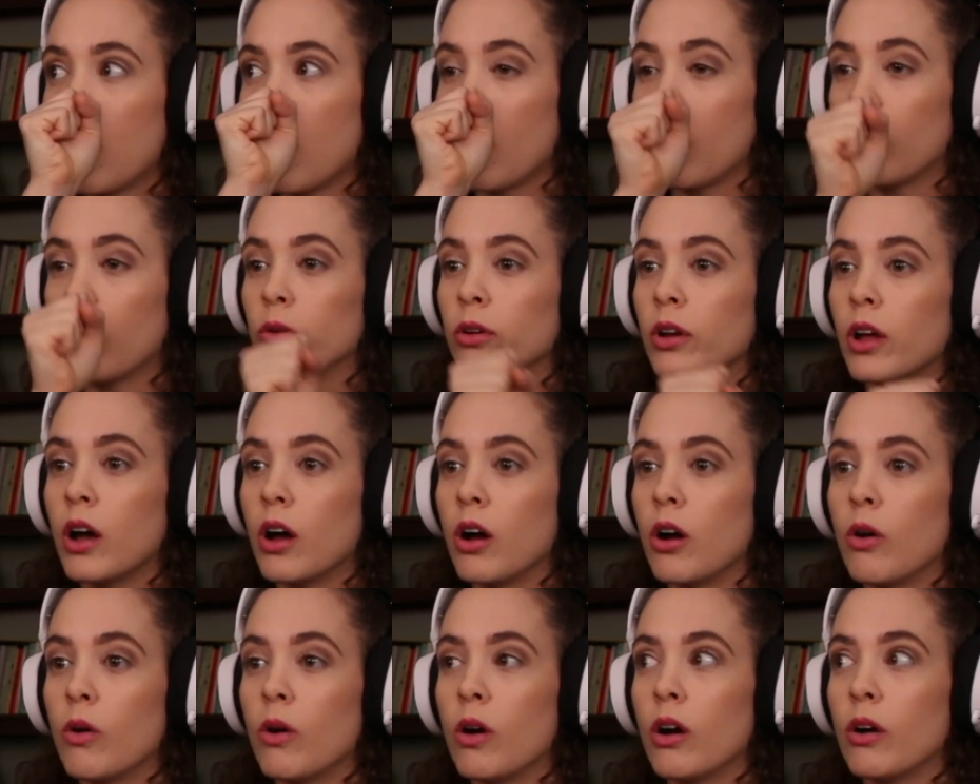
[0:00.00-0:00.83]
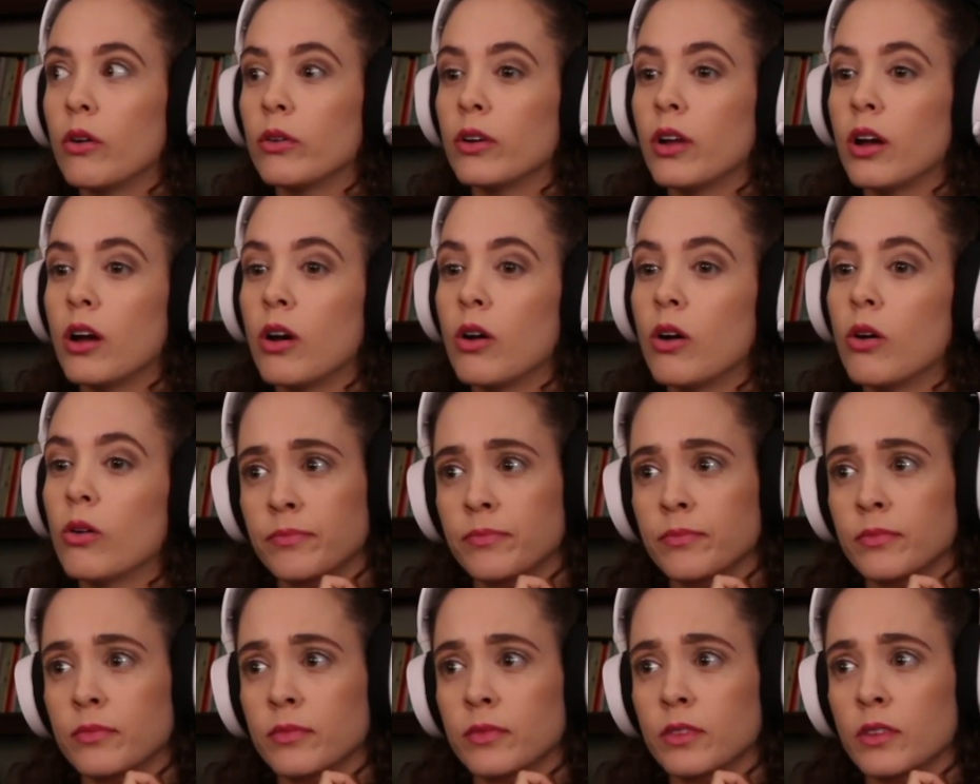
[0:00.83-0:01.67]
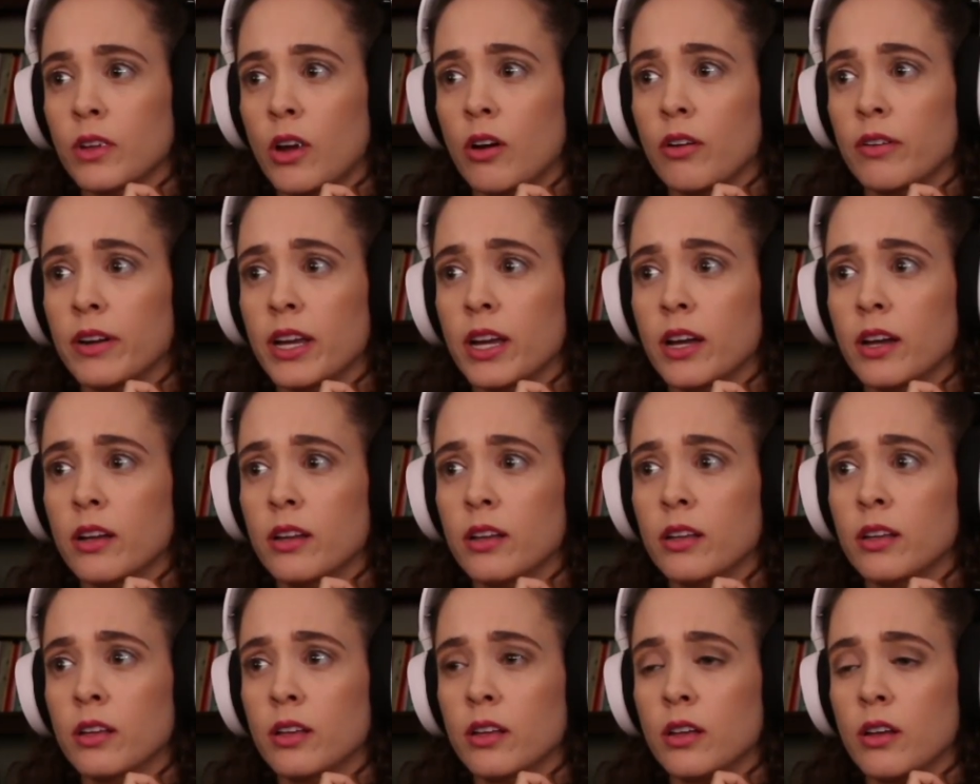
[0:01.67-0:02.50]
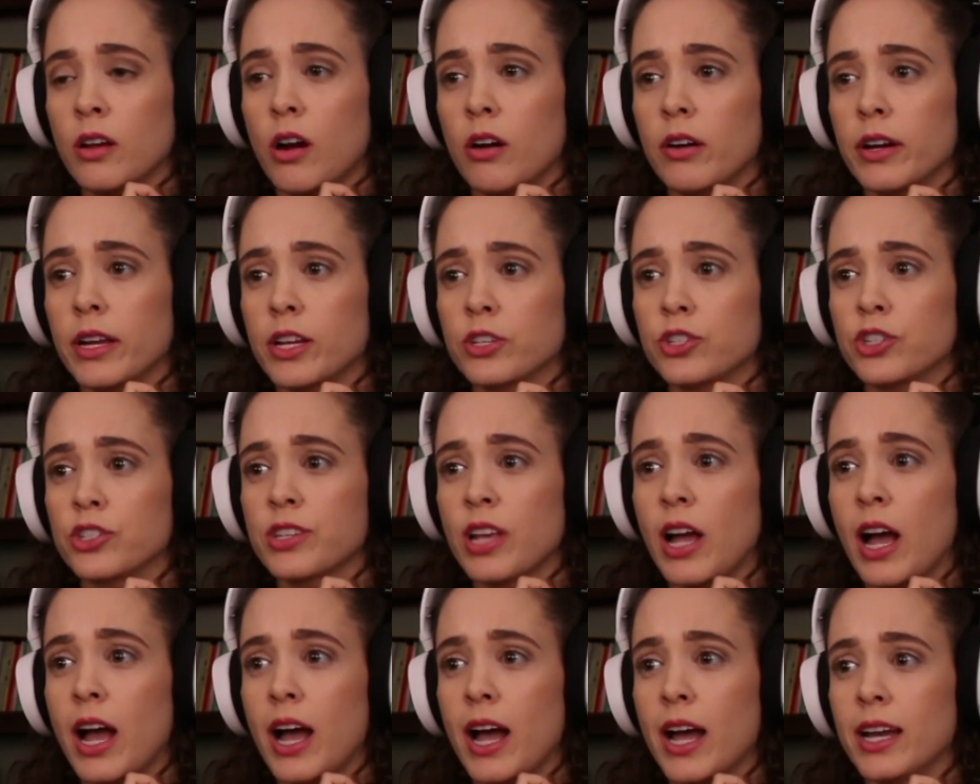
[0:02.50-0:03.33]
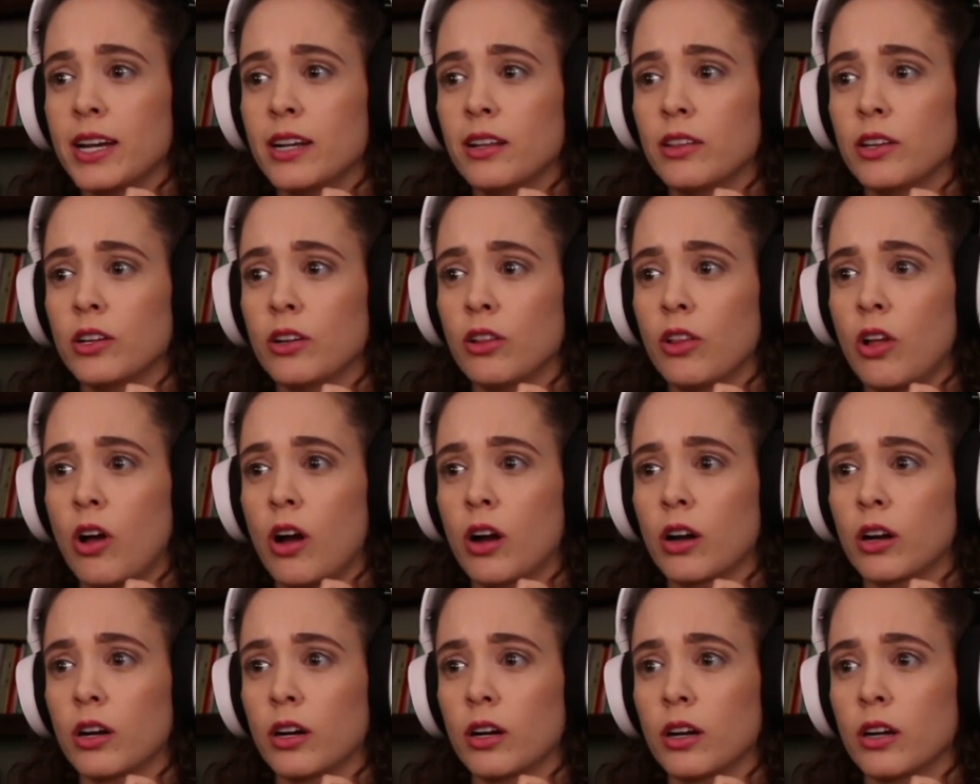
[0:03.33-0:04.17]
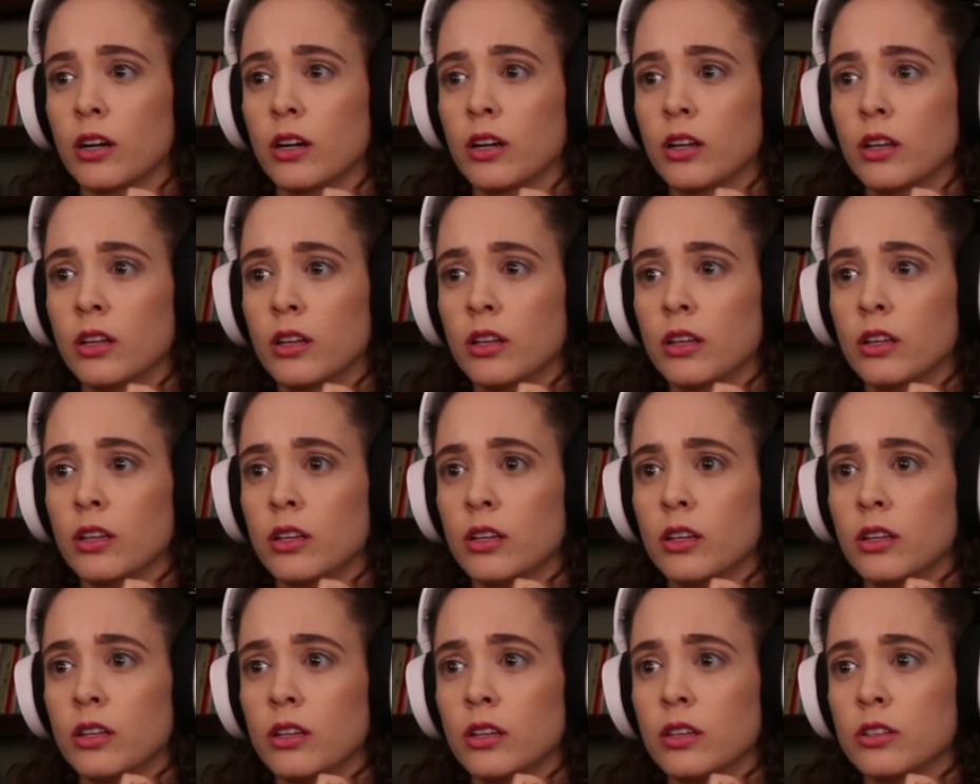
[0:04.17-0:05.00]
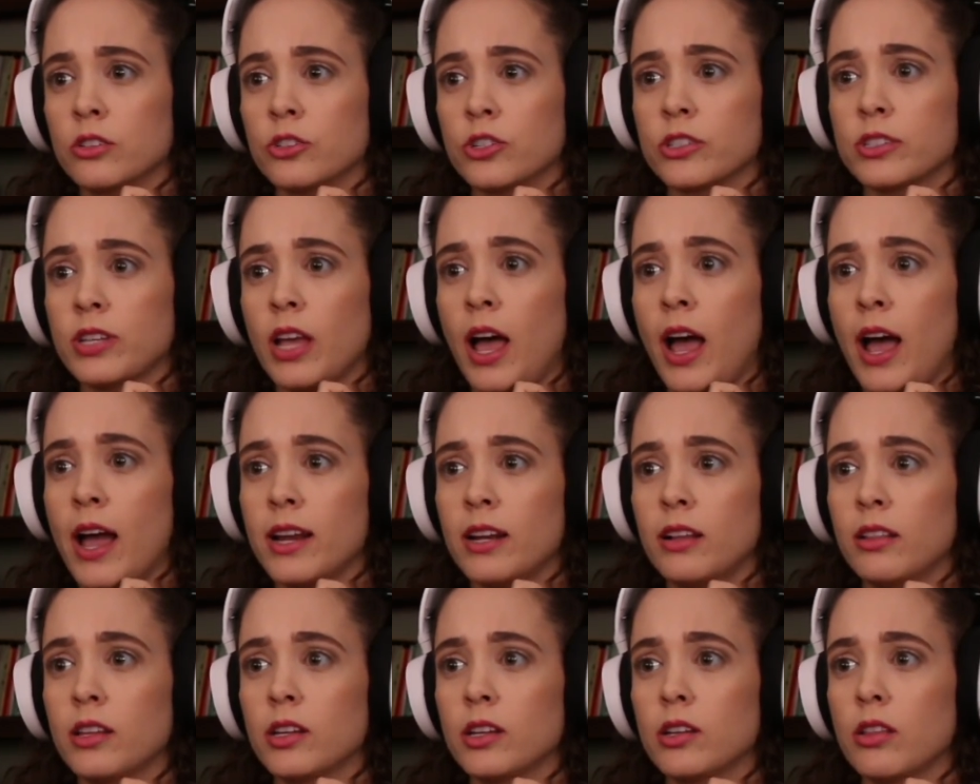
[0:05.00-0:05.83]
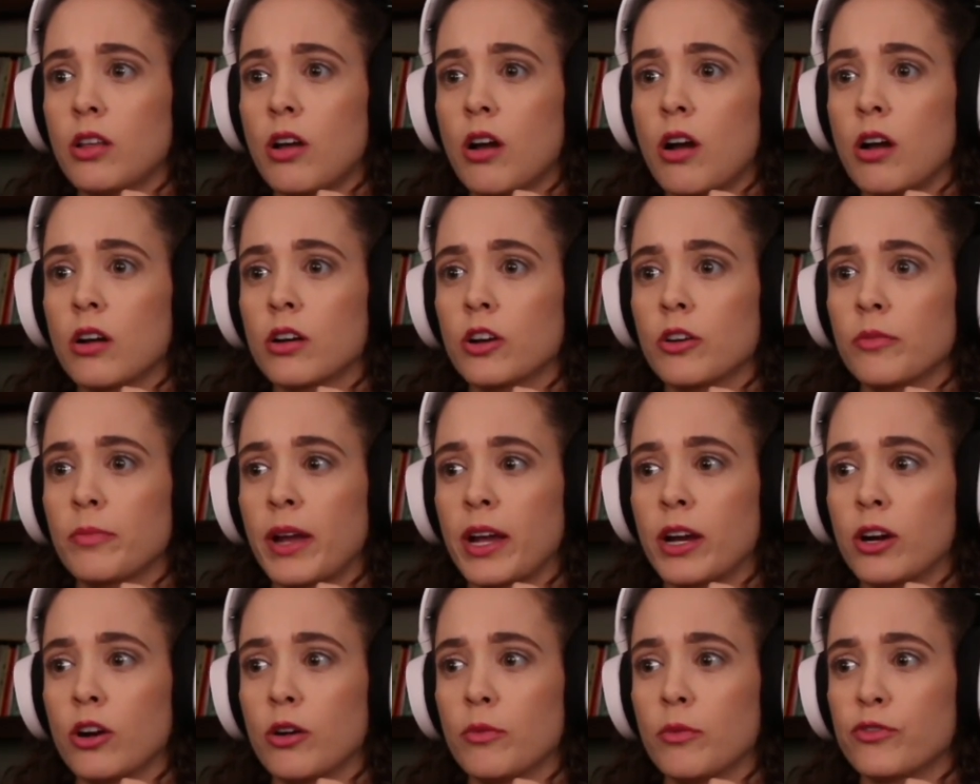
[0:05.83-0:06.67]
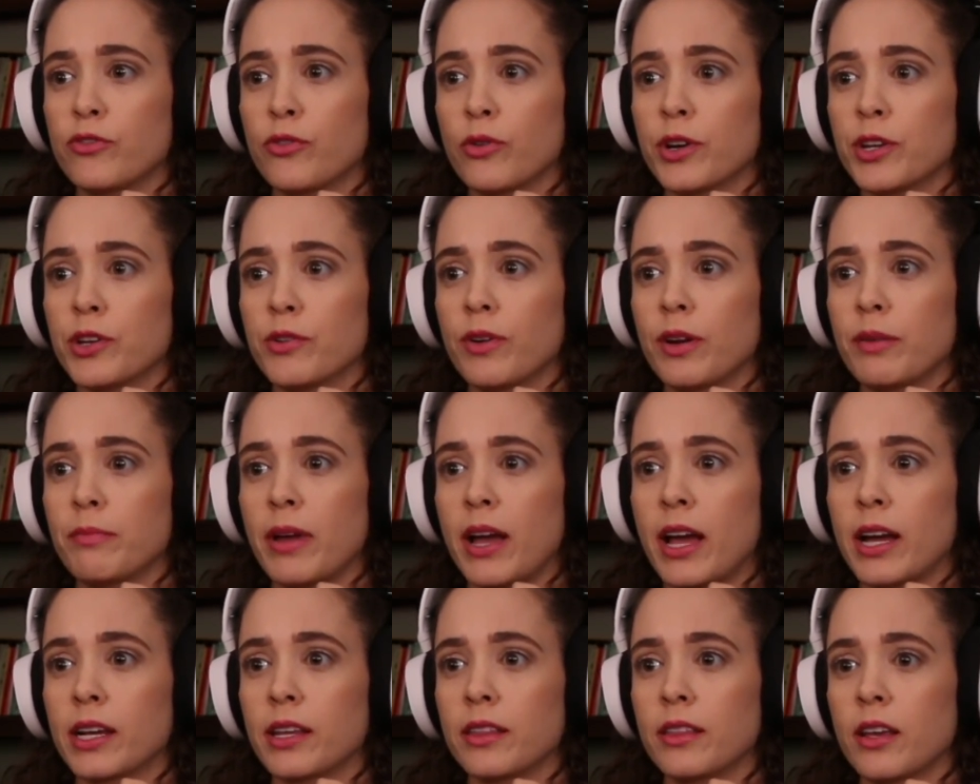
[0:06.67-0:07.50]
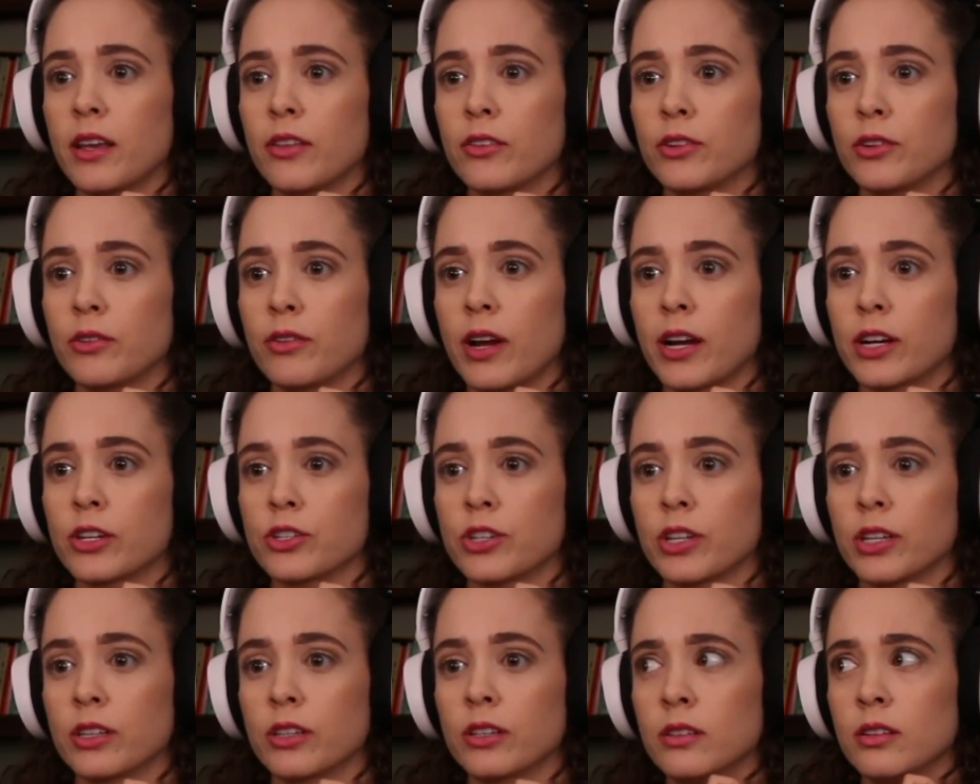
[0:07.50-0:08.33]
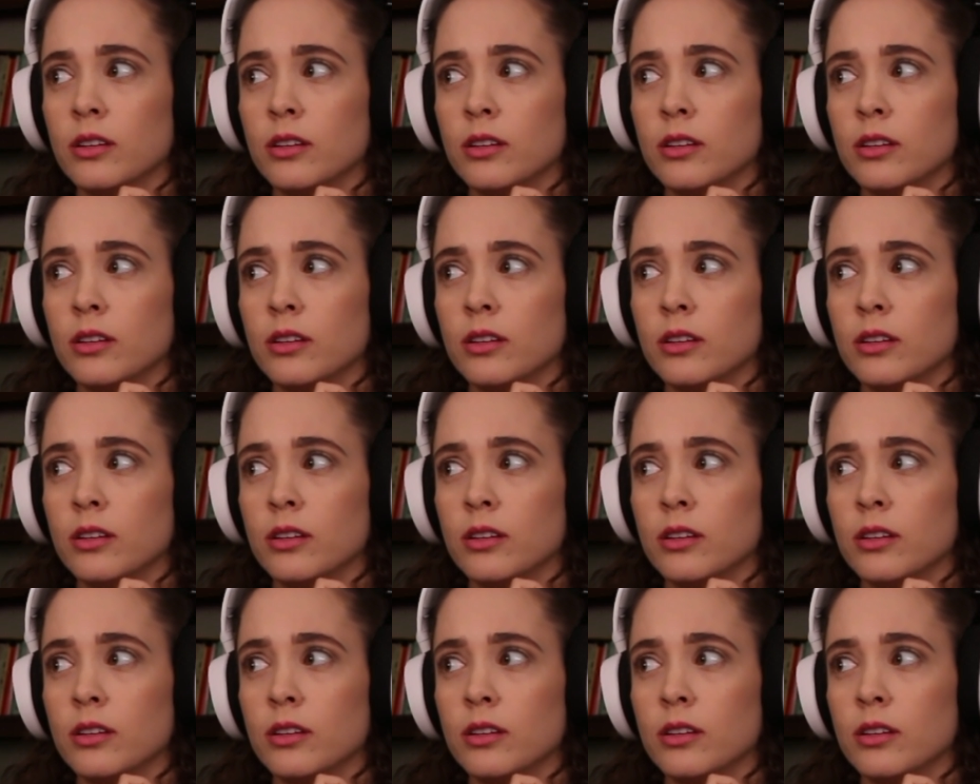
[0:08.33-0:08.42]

Oh no, oh no. Arya, Arya, just hide a little longer. Just hide a little longer, my girl, before you run back in the other direction.